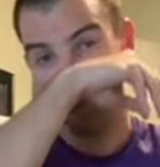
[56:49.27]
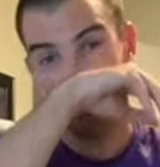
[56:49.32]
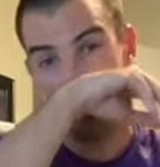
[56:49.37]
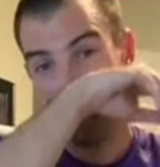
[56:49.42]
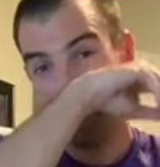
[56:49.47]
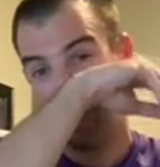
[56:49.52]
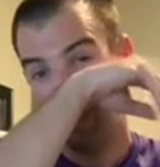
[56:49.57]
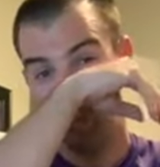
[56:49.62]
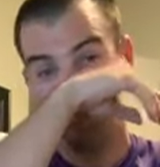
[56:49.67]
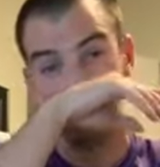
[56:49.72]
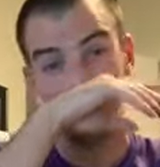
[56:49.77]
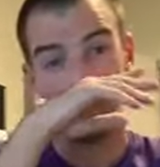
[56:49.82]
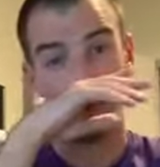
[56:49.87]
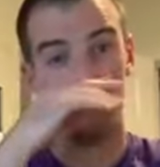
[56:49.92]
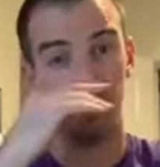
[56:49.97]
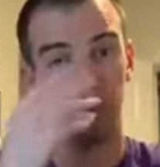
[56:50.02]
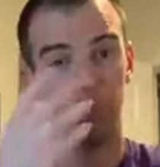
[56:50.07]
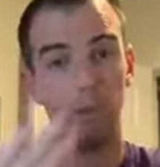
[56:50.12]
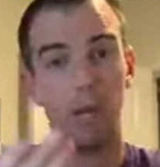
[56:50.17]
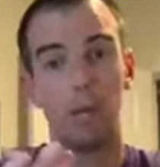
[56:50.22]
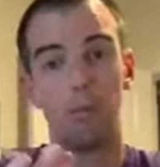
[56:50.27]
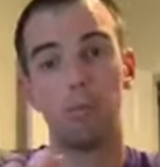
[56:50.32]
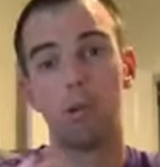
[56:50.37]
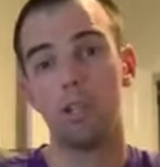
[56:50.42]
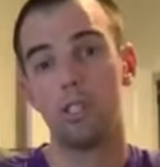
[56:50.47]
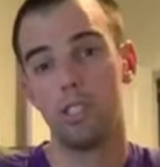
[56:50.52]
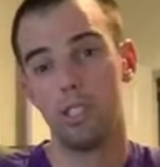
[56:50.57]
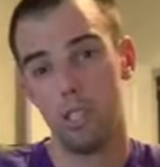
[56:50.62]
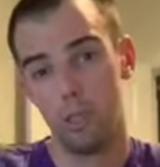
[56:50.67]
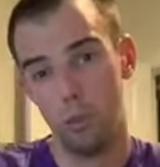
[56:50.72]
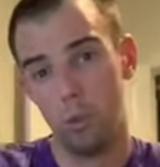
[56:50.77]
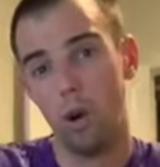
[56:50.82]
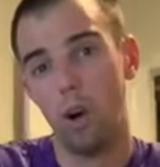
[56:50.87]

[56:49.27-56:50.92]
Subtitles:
and influenced by the person you